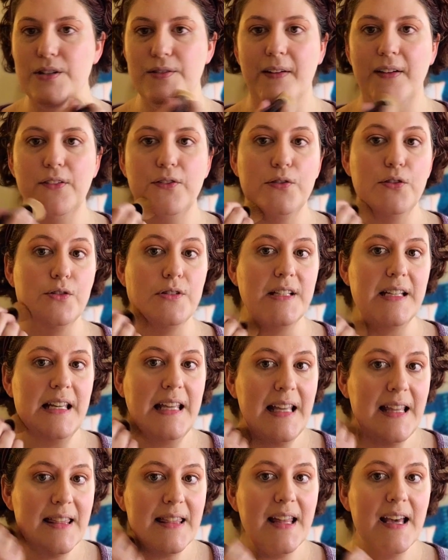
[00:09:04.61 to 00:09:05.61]
find food to
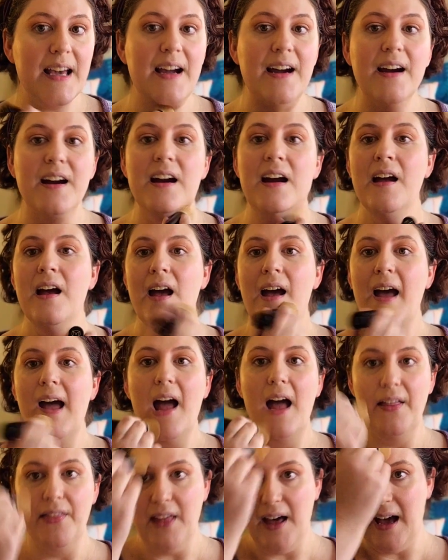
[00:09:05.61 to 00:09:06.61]
eat there,
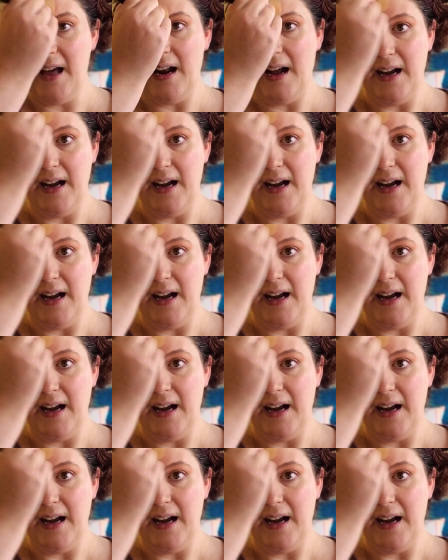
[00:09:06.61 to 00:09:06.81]
and that